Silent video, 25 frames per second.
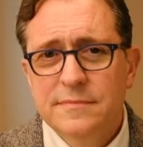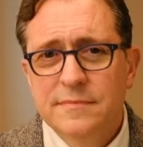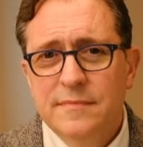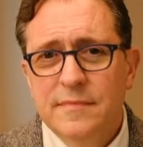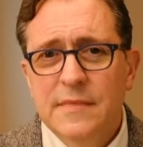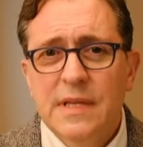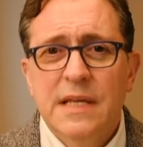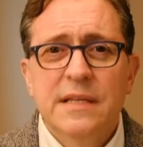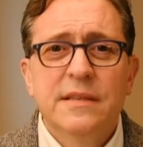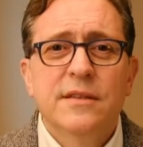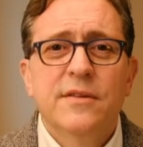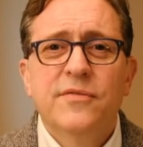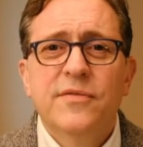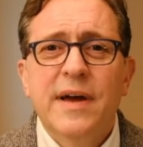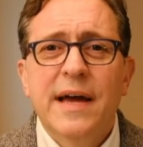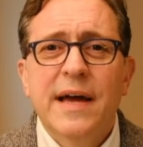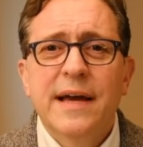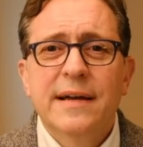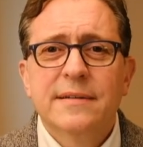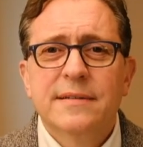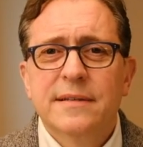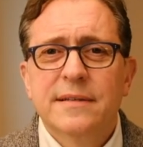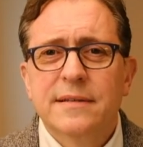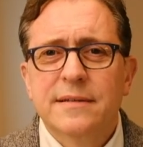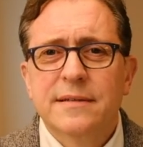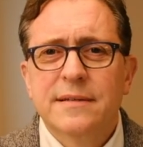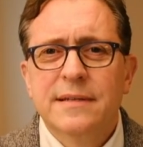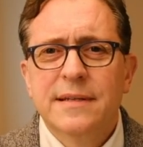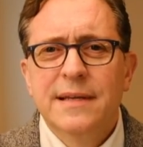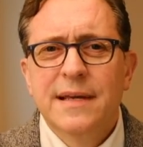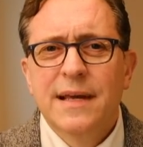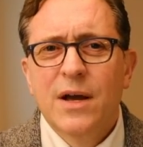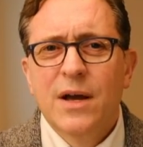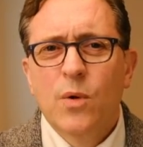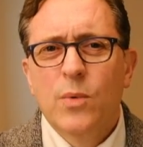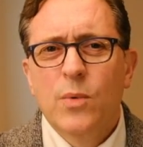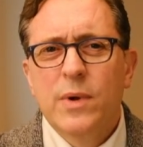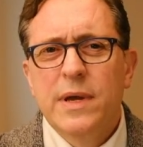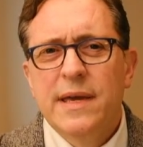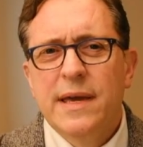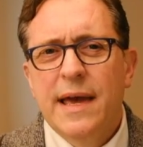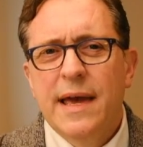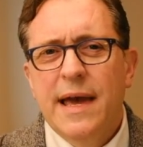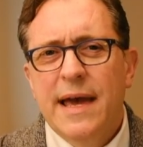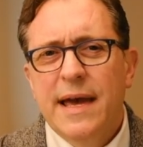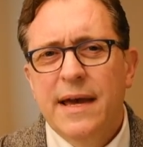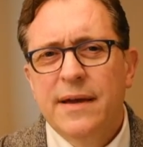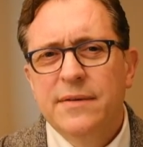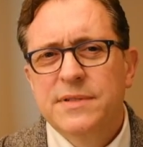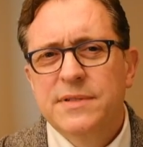And the fact that we
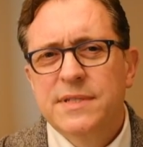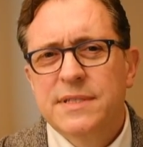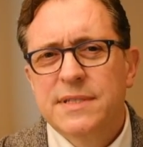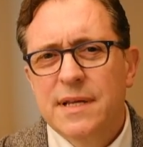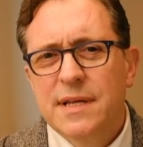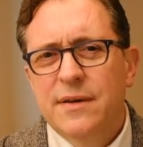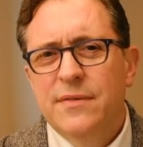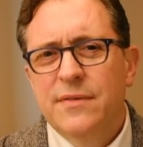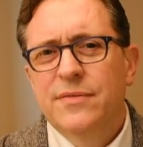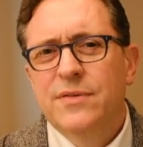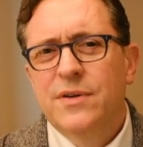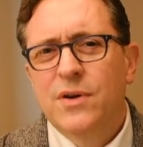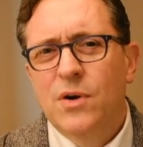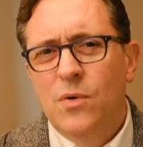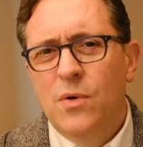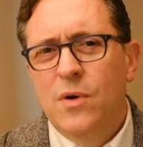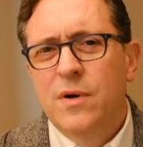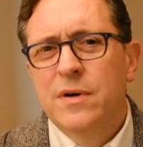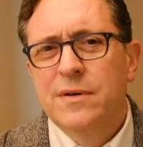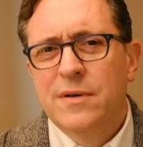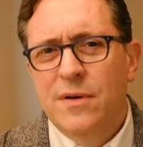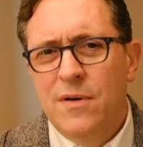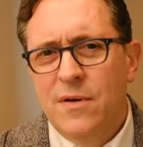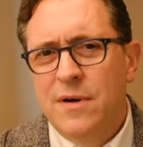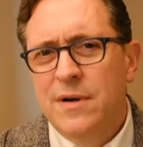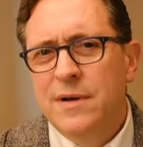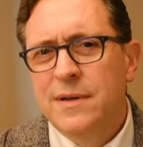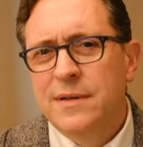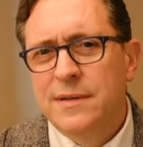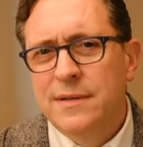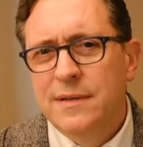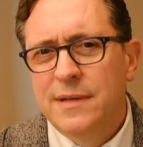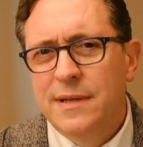have stuff going on,